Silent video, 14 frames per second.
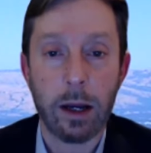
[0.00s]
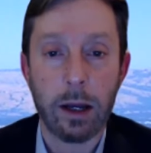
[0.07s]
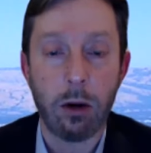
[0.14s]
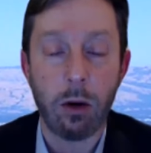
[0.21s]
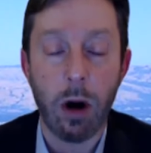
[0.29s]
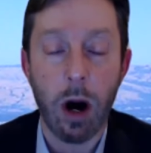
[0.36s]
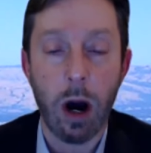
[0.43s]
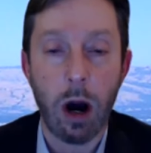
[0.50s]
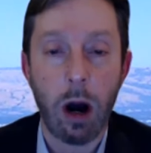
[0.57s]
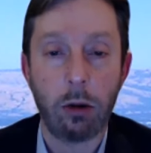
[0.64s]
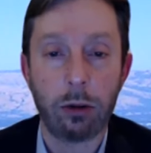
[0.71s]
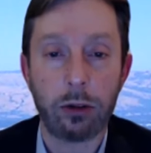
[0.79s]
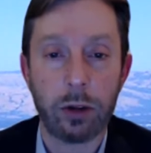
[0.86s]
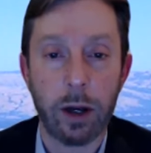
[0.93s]
a
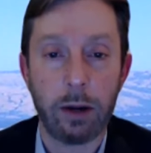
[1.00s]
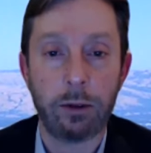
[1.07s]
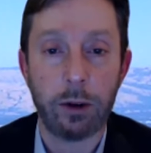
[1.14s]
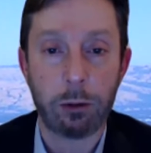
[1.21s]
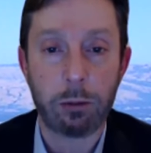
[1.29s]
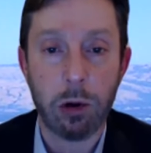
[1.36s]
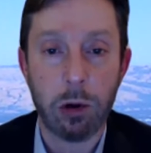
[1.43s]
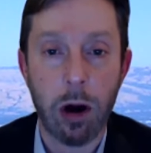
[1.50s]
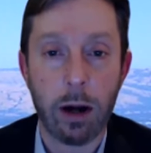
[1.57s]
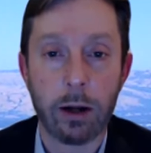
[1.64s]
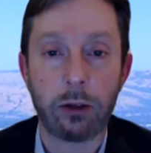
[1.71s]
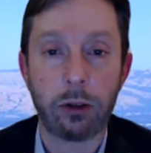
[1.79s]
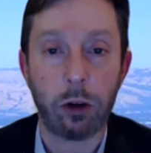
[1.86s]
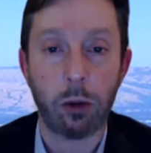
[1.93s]
host of different
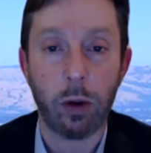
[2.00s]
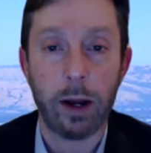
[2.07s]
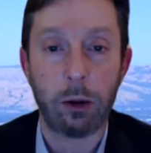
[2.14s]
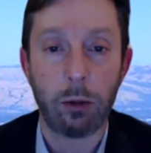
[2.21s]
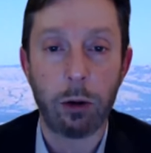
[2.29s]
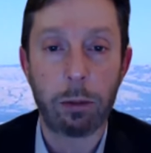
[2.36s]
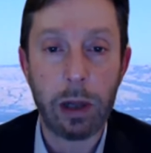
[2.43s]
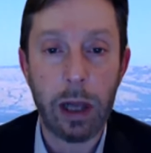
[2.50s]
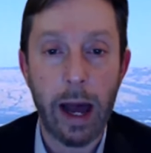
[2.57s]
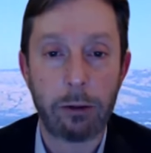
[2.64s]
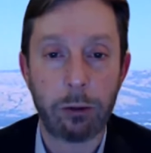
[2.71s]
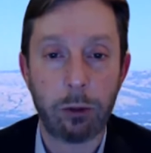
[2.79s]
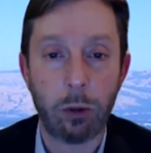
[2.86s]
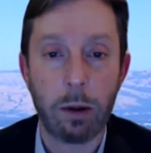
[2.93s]
products and create a real
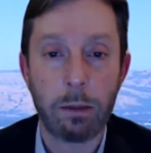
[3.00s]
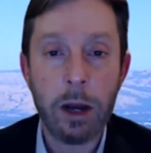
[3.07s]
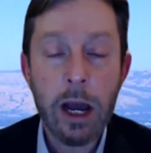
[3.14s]
platform.